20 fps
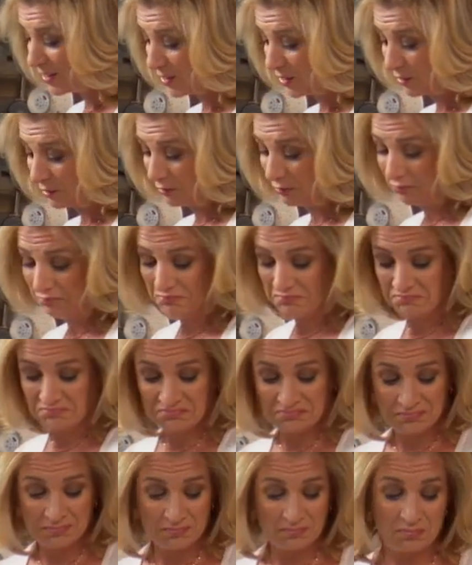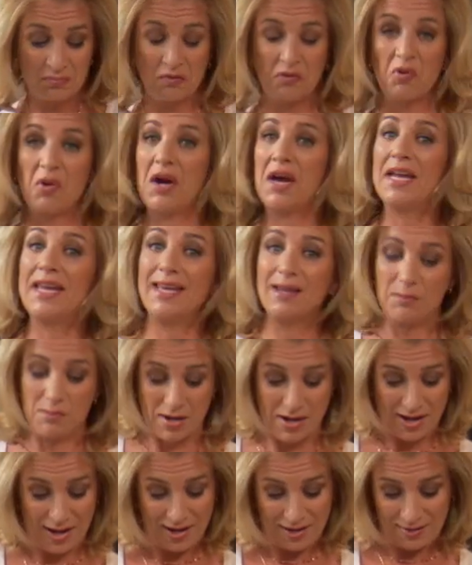I do, before I get
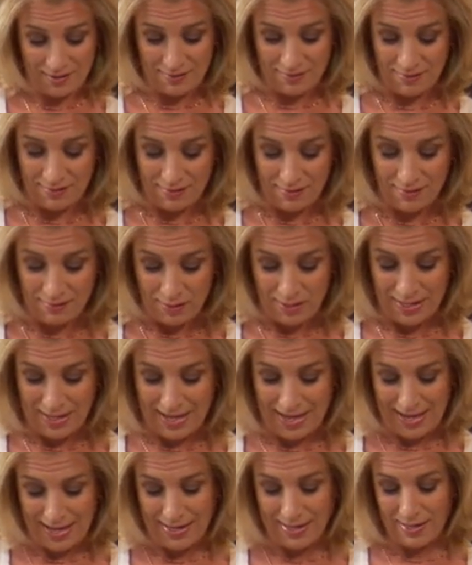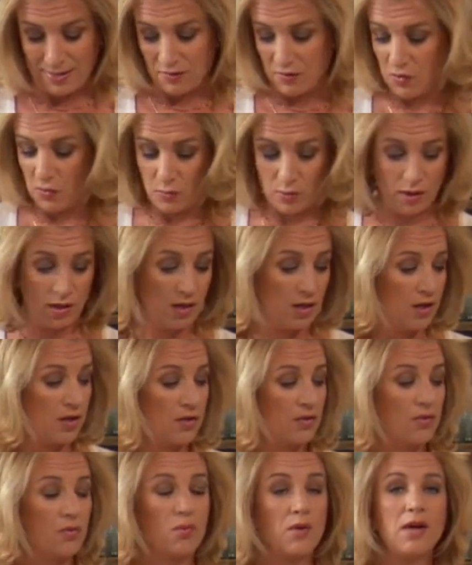my cake into a
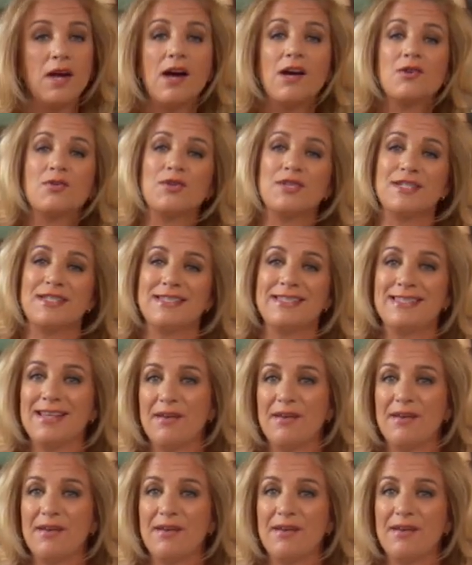three hundred